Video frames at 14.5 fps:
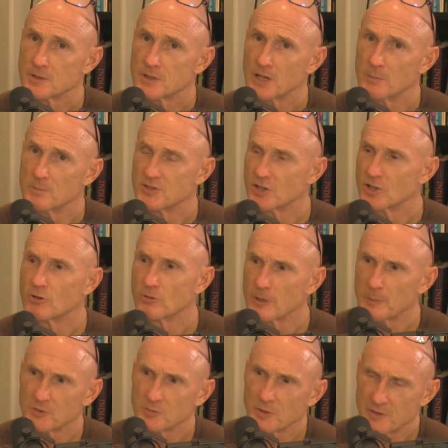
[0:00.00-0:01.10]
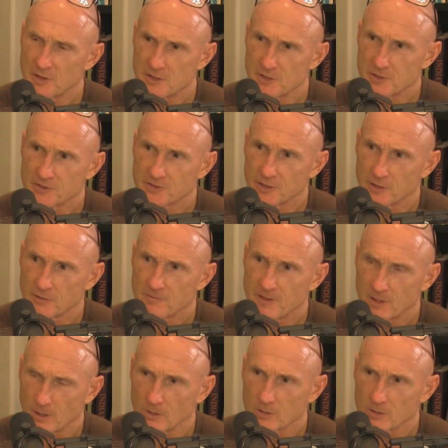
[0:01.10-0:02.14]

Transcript: come to grips with in yourself that